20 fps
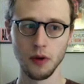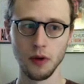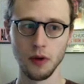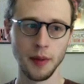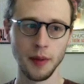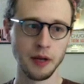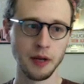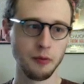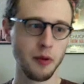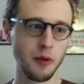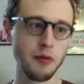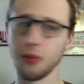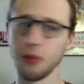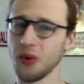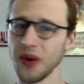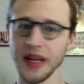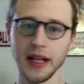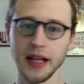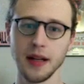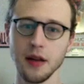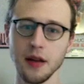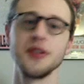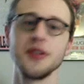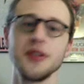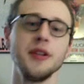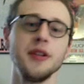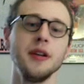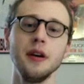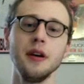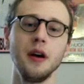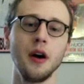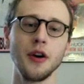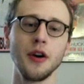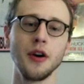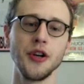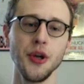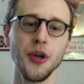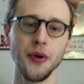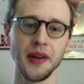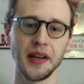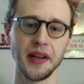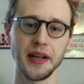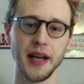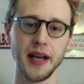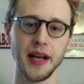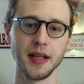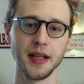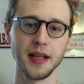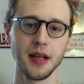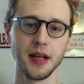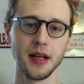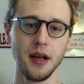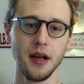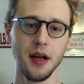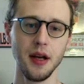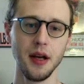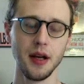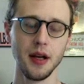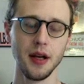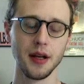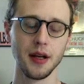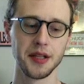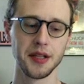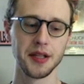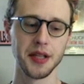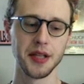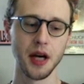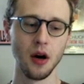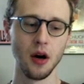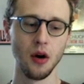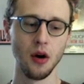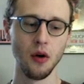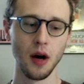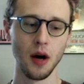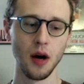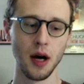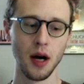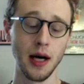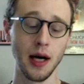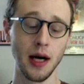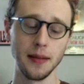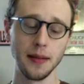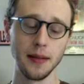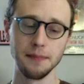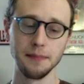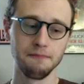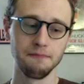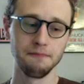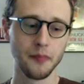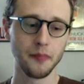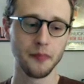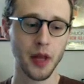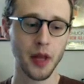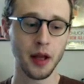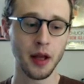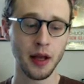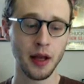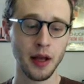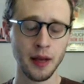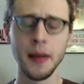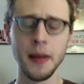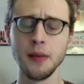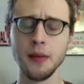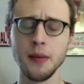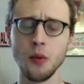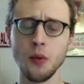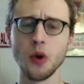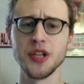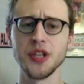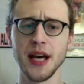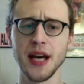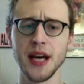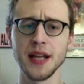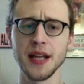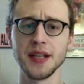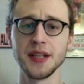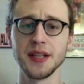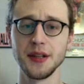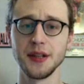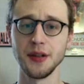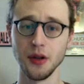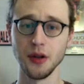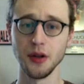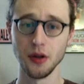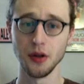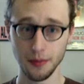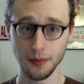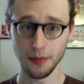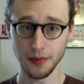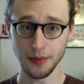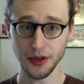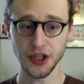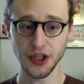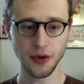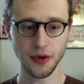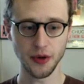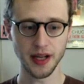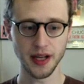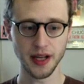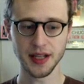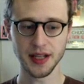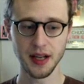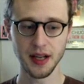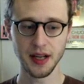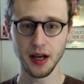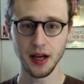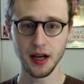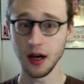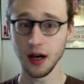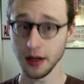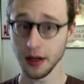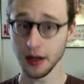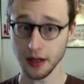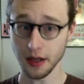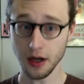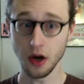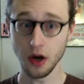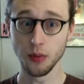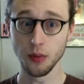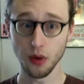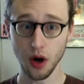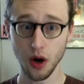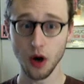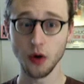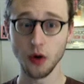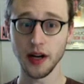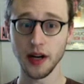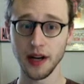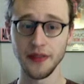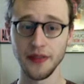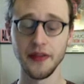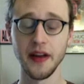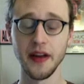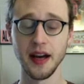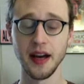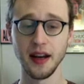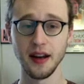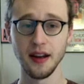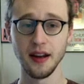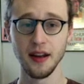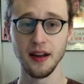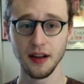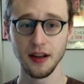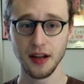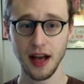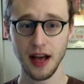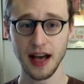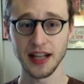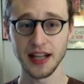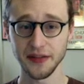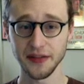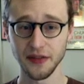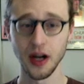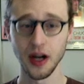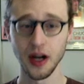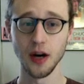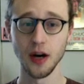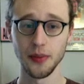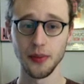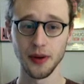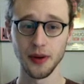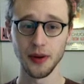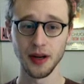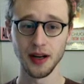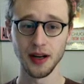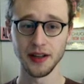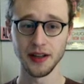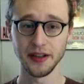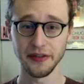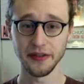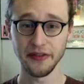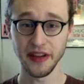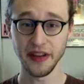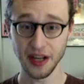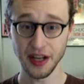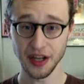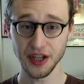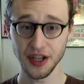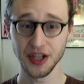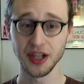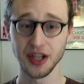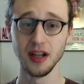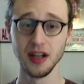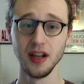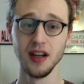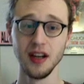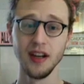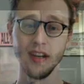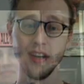I mean, we were pretty close to our shooting date. So, uh, it made more sense to shoot it, uh, go broke and then ask for help, uh, to finish.